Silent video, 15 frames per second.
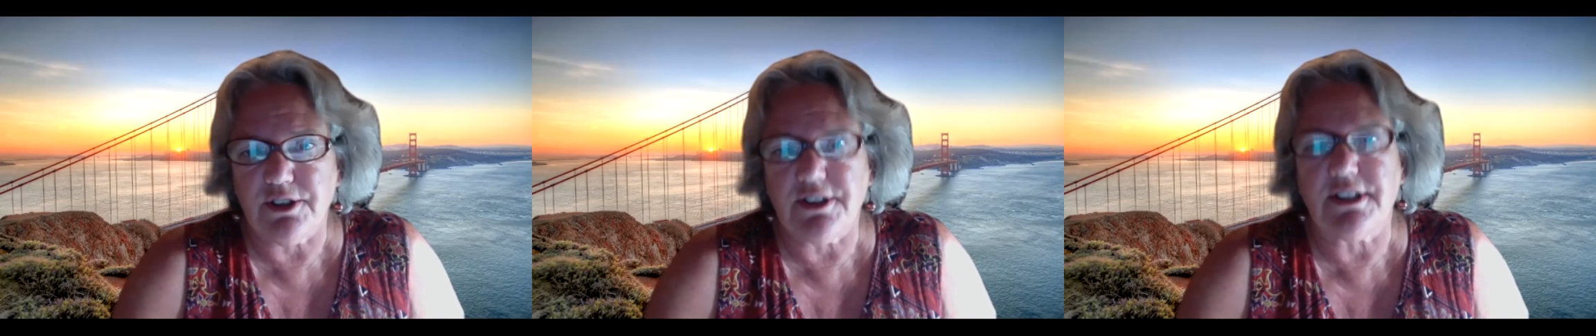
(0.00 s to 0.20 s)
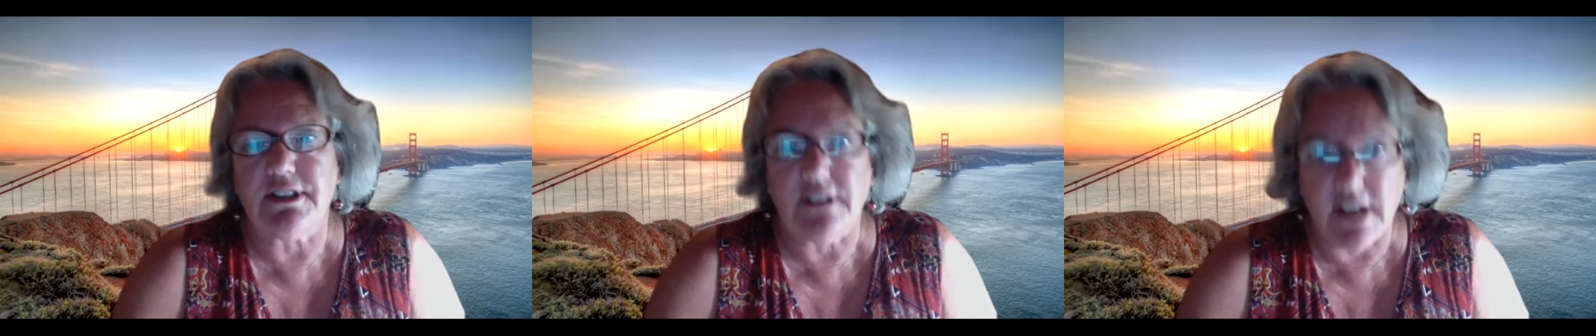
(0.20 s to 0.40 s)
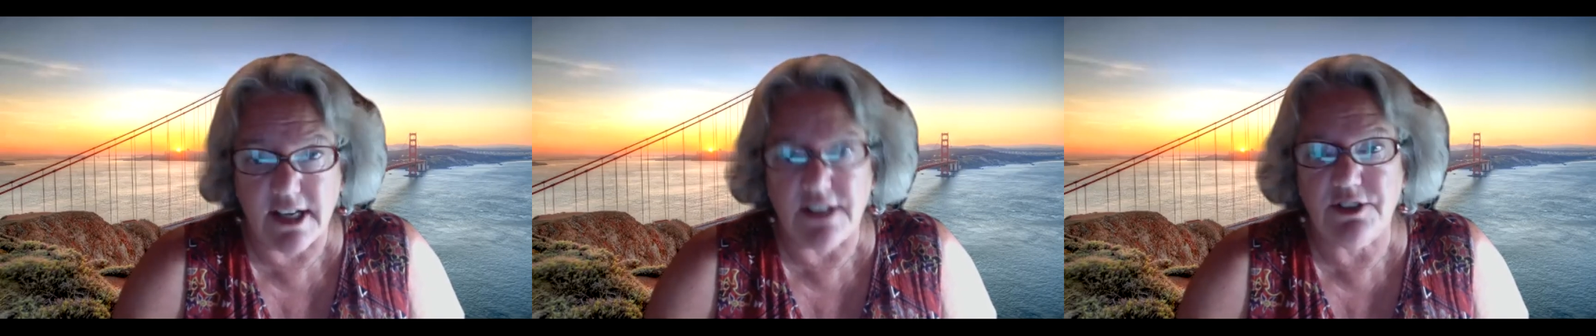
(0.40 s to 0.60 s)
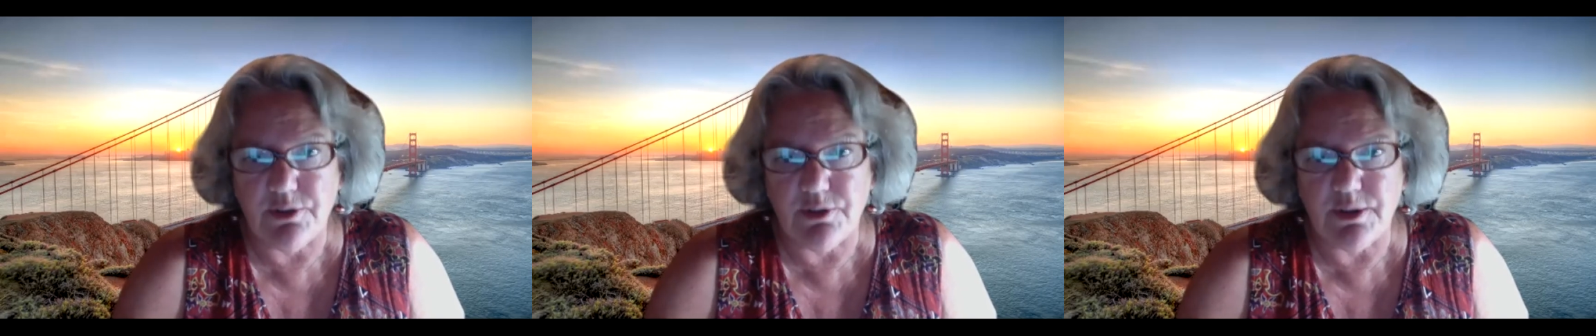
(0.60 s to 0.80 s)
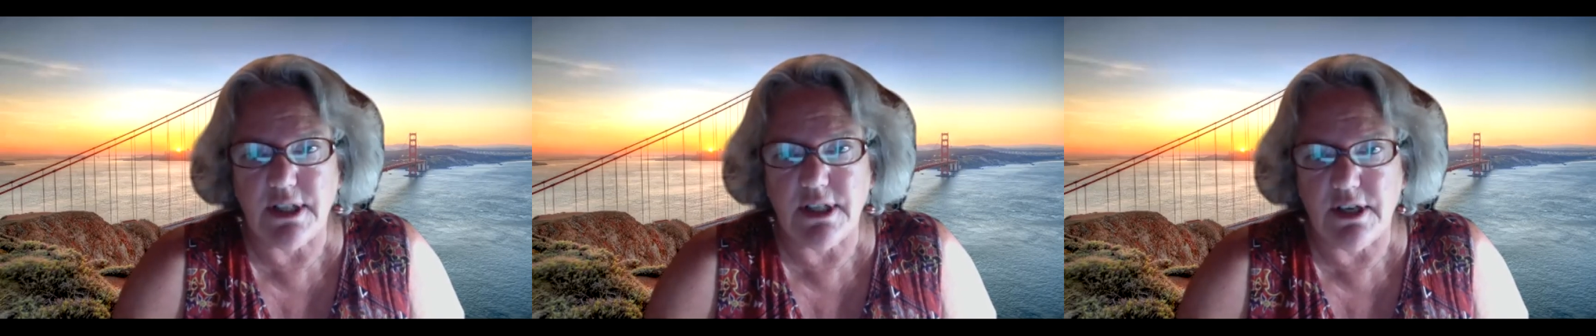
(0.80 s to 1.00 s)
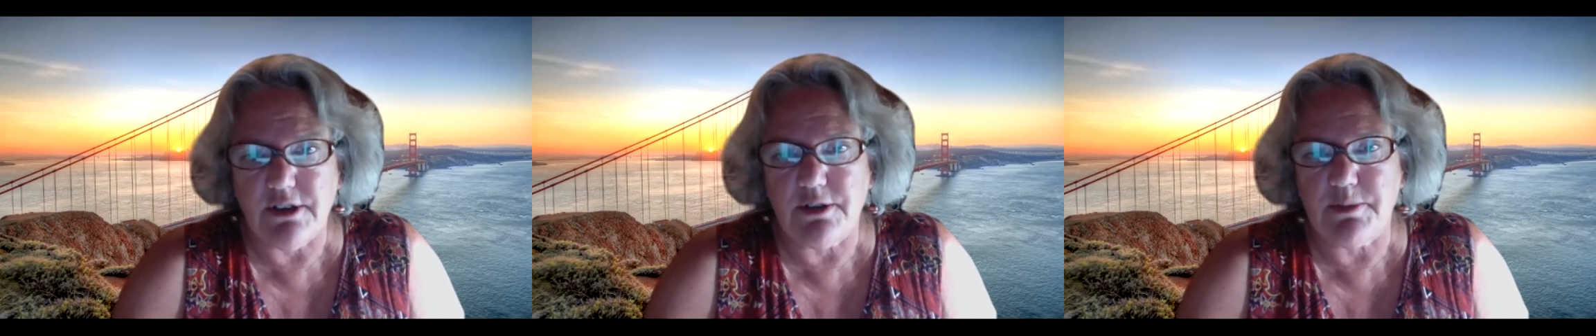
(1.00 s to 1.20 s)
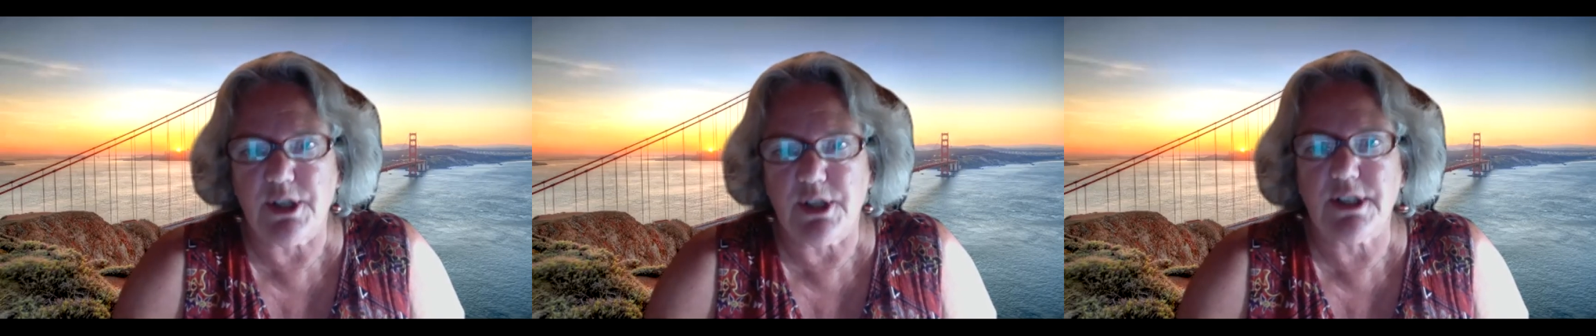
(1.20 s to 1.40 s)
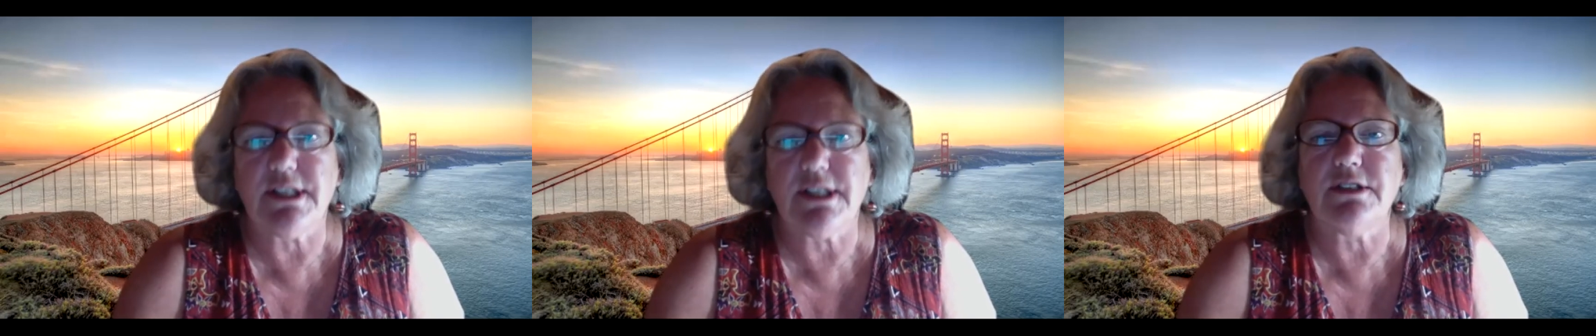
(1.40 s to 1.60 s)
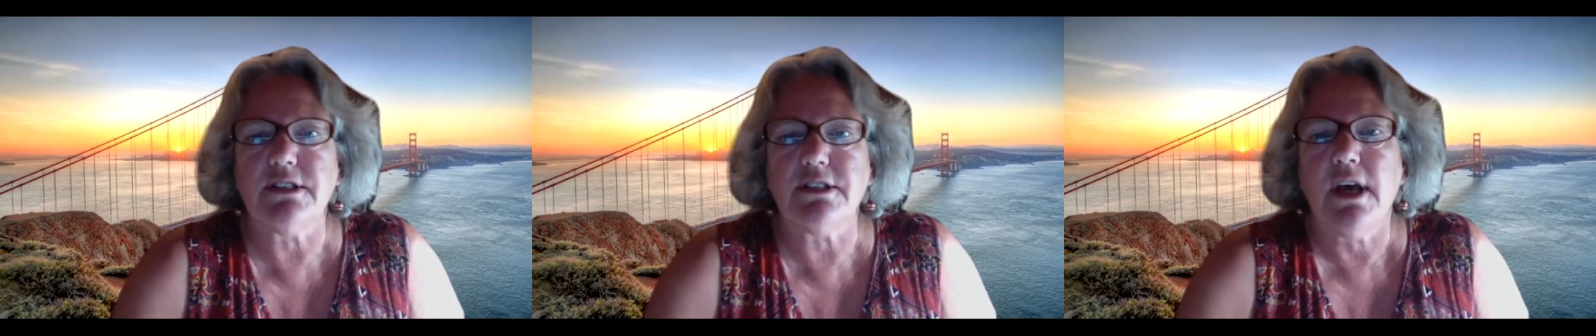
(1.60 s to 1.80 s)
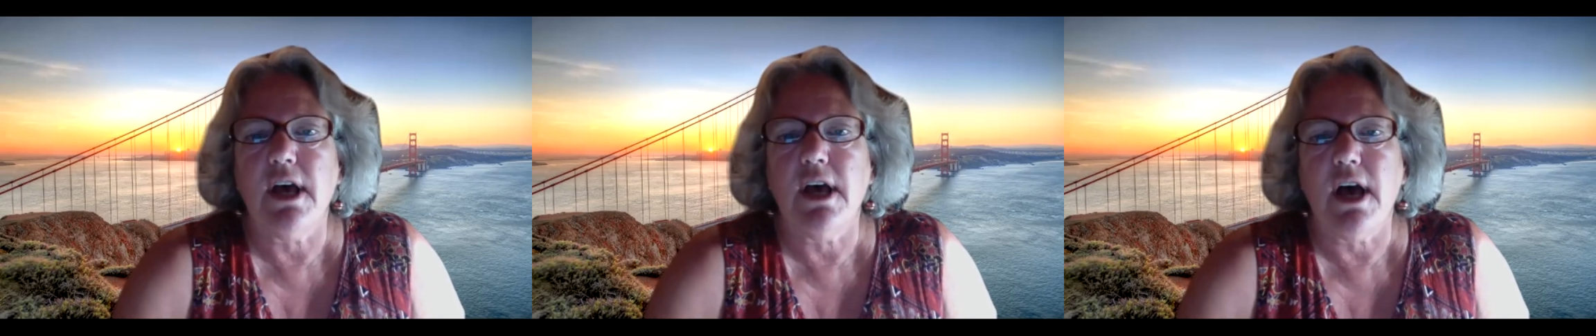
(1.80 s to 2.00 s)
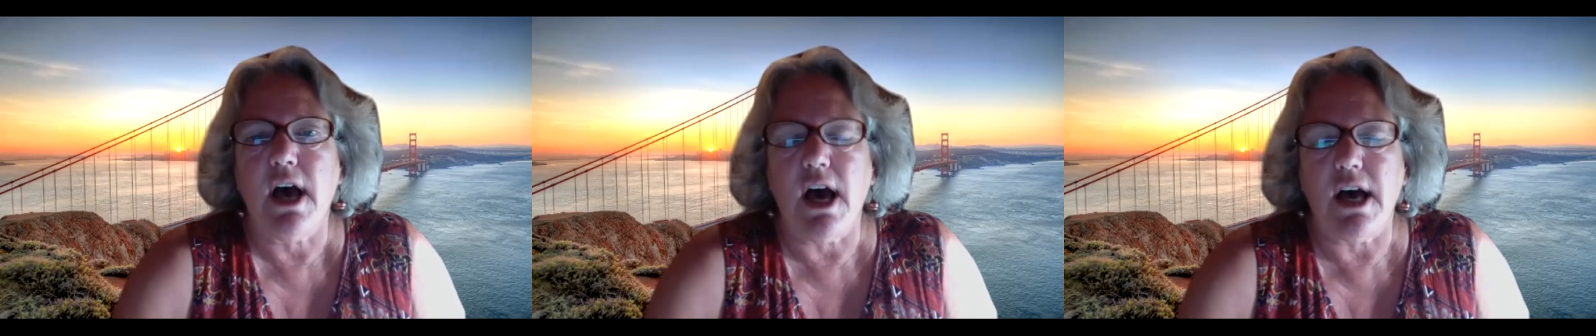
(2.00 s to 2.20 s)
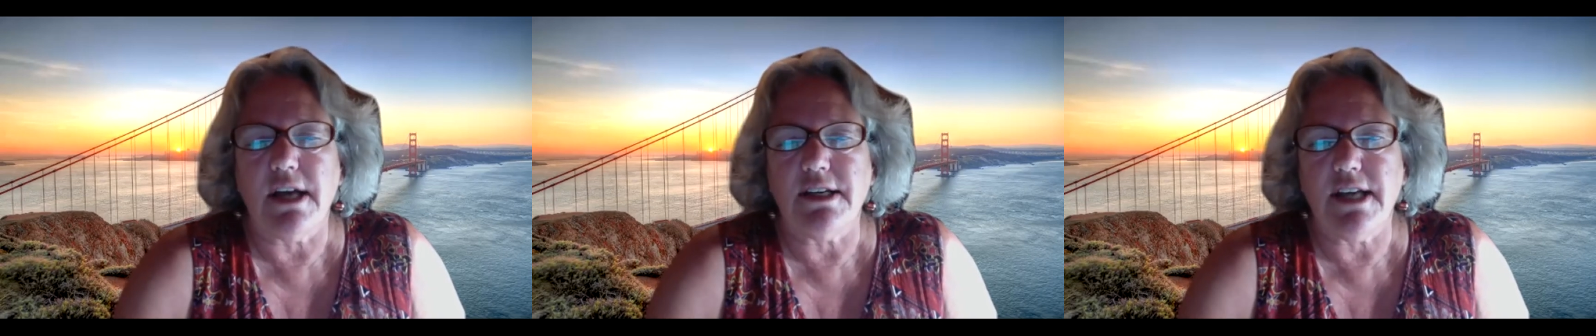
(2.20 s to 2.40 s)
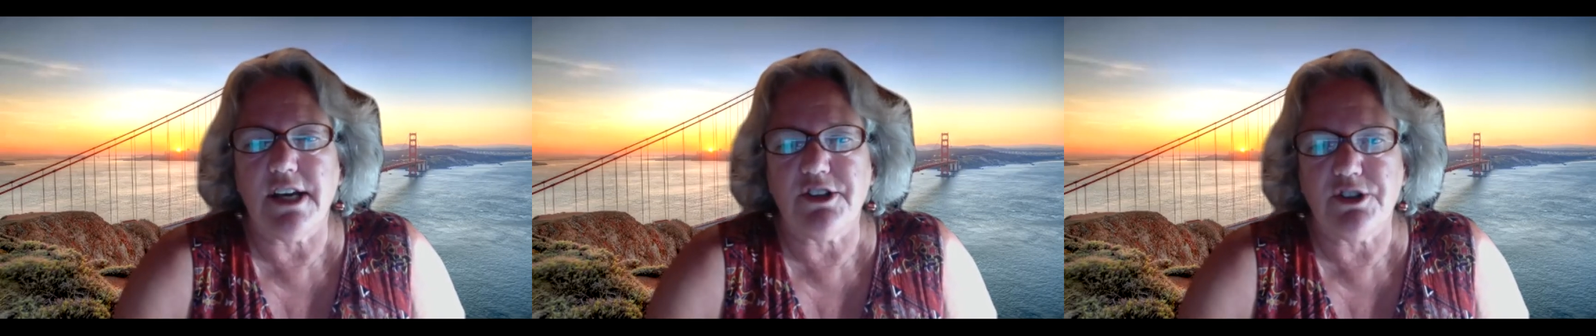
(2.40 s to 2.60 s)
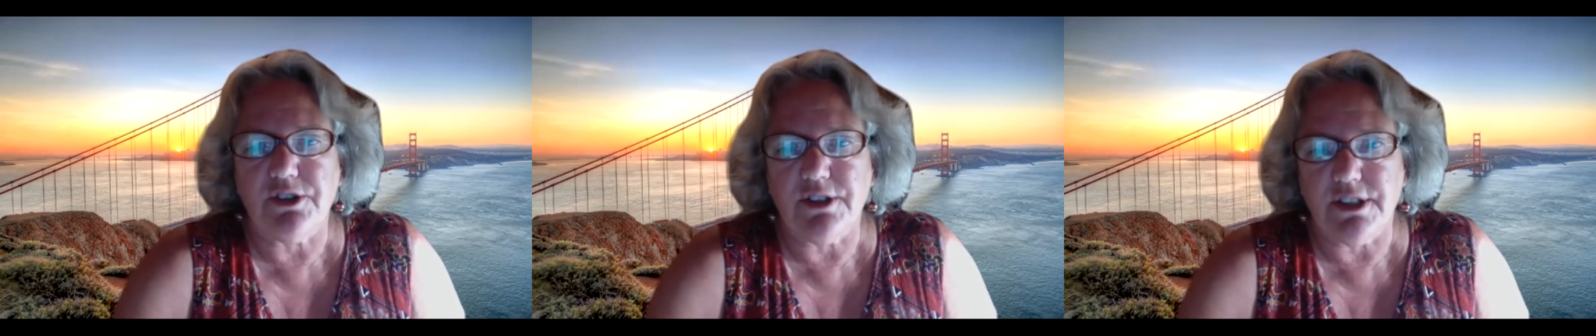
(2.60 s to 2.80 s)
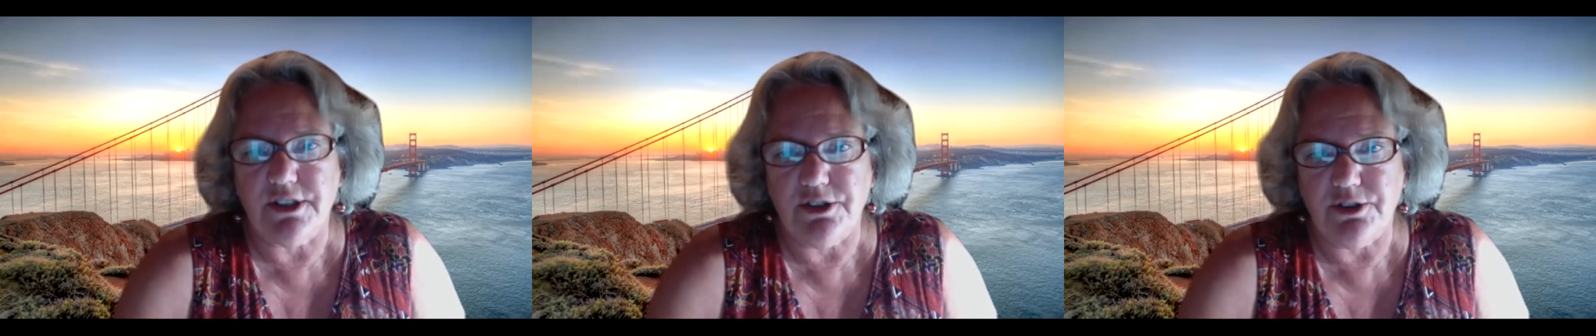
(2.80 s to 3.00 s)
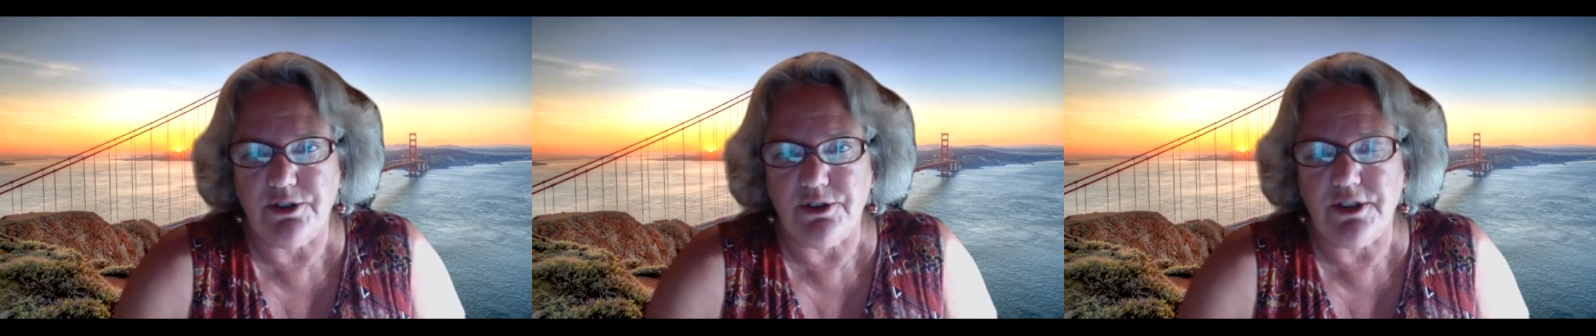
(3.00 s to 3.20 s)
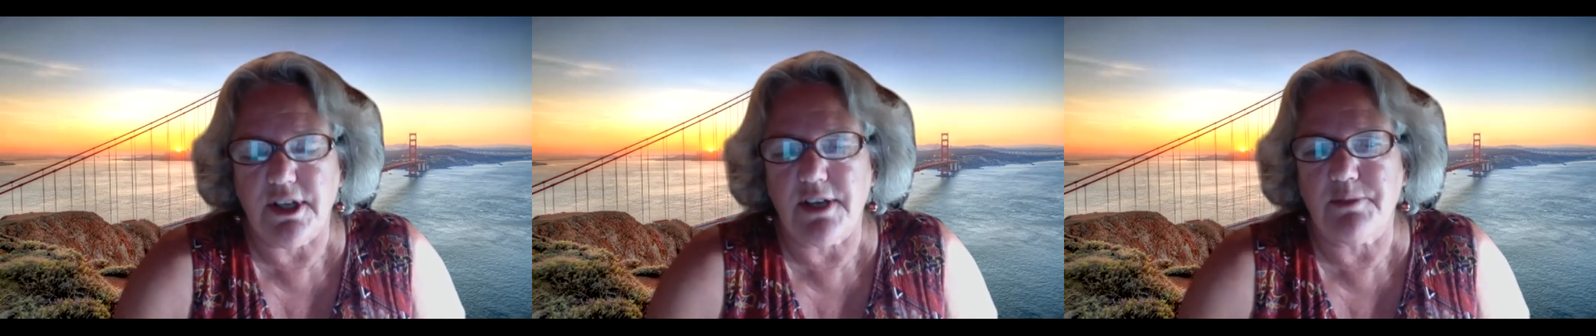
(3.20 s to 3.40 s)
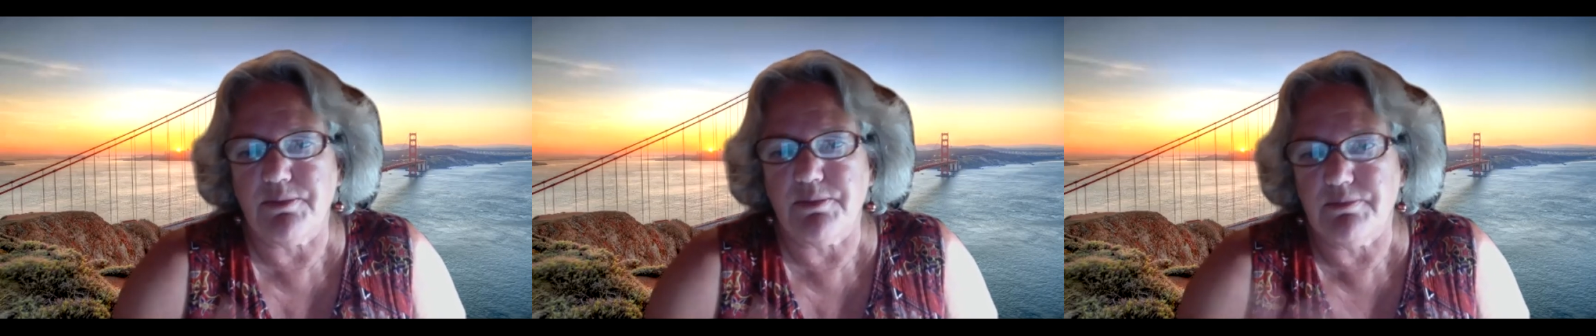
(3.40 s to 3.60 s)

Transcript: the Alliance for Retired Americans on national issues like